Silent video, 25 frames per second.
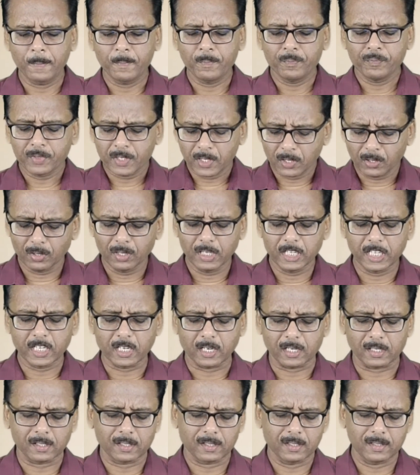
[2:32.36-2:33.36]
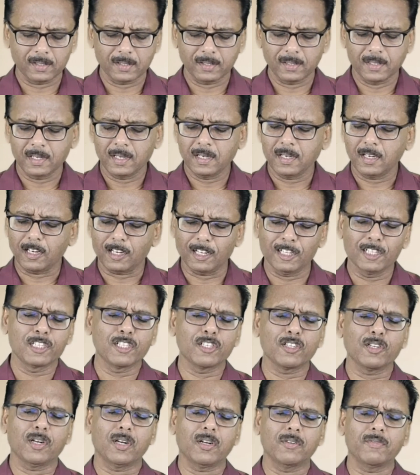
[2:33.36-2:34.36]
Holy God,
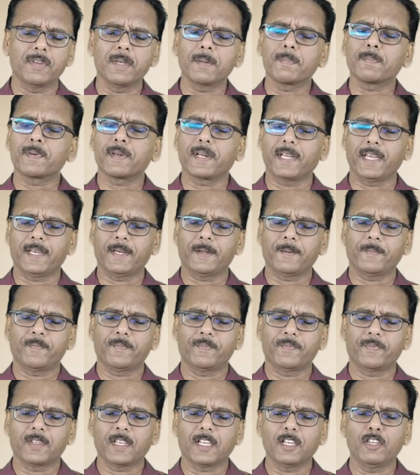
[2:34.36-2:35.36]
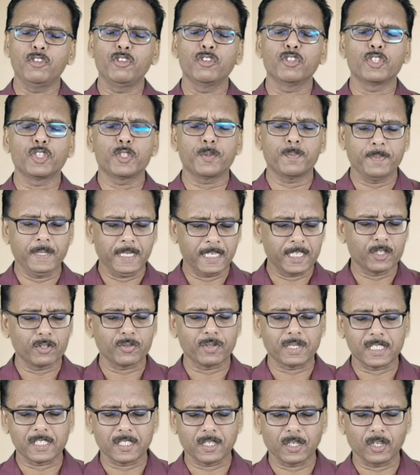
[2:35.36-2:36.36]
also, Lord, we pray, you speak to
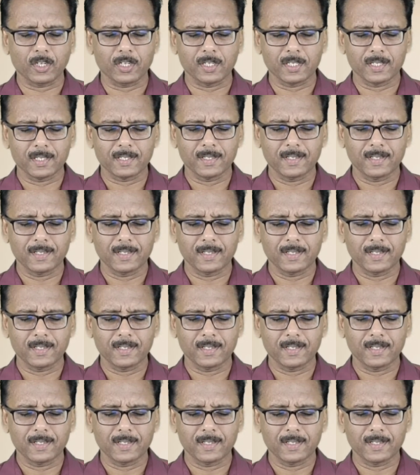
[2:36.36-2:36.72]
us, Lord.